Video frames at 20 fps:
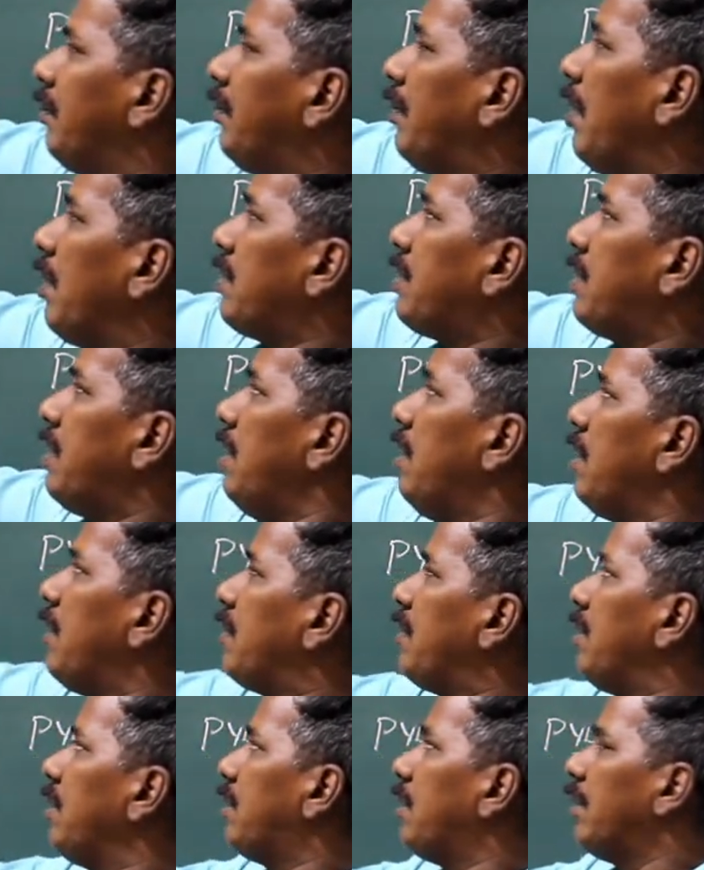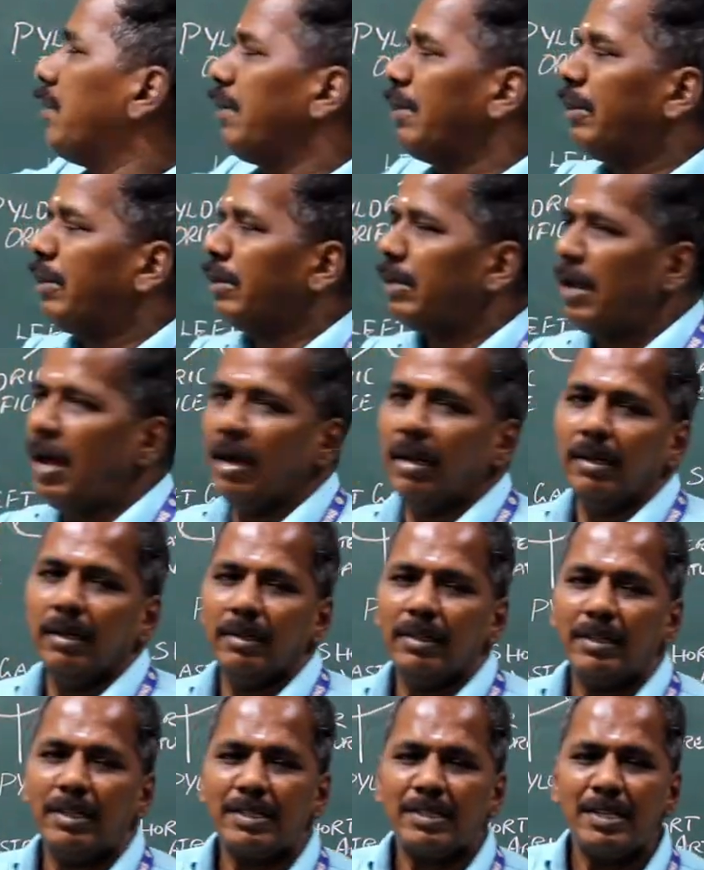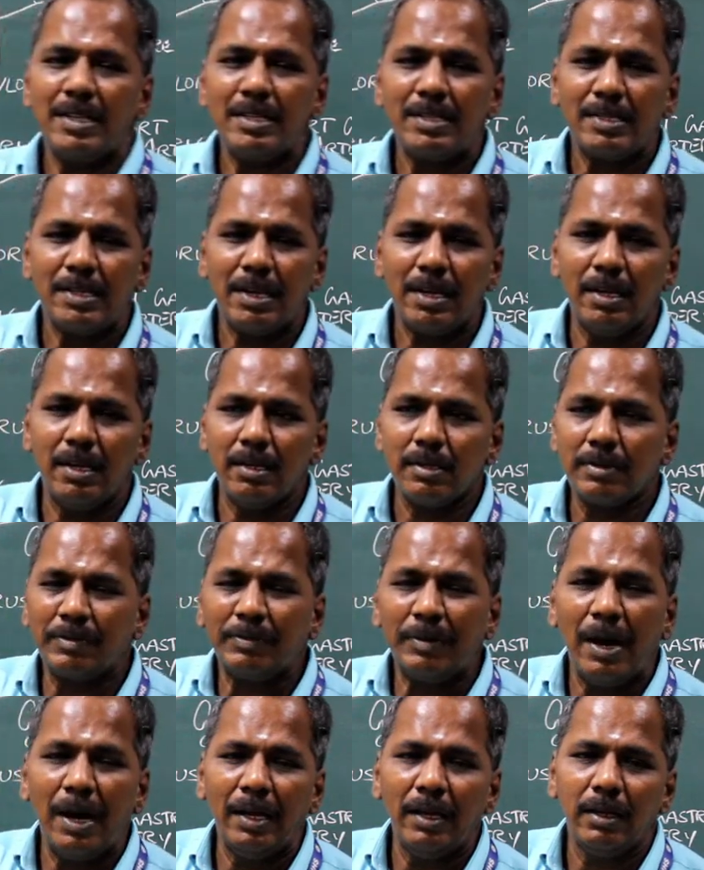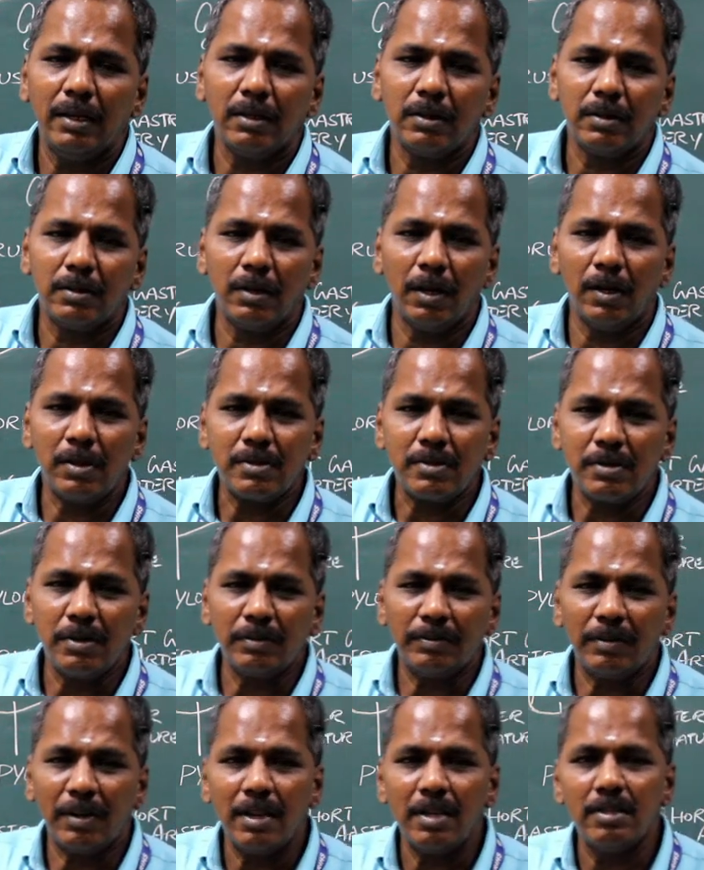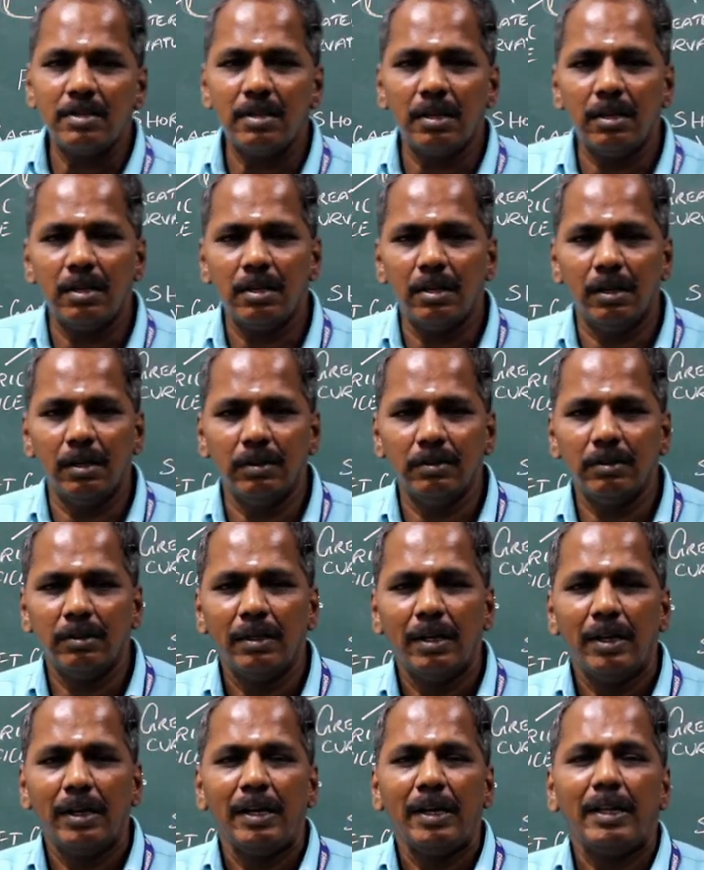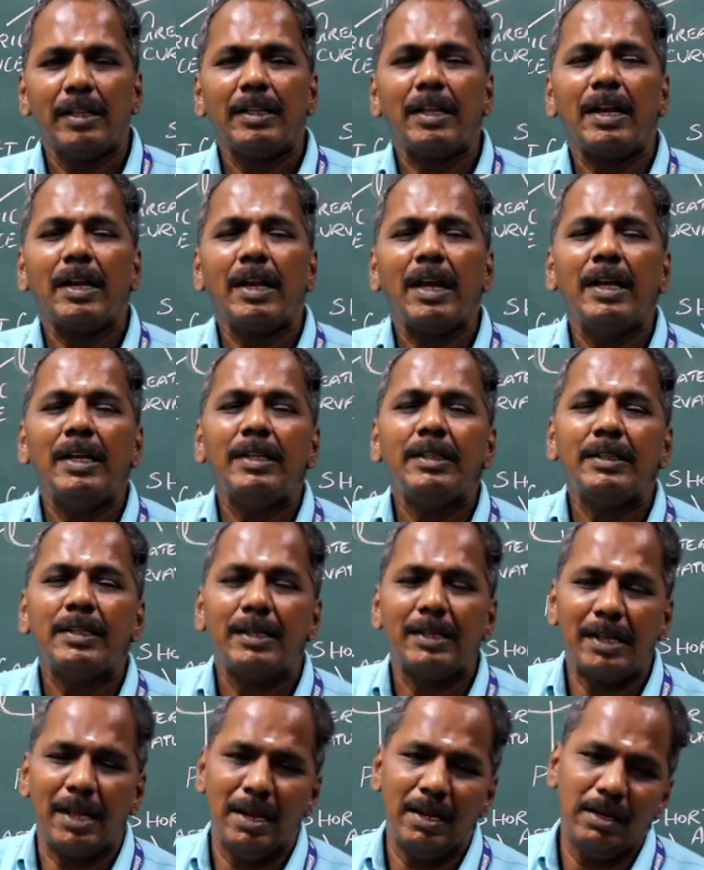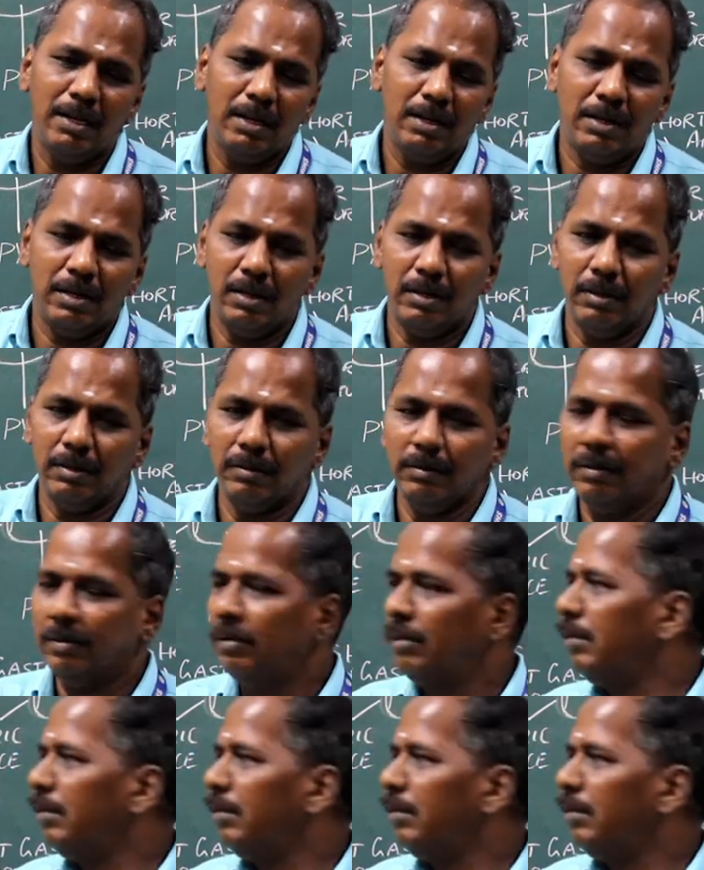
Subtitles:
Posterior 1/3 of the tongue, the sensory is by glossopharyngeal nerve, the ninth cranial nerve.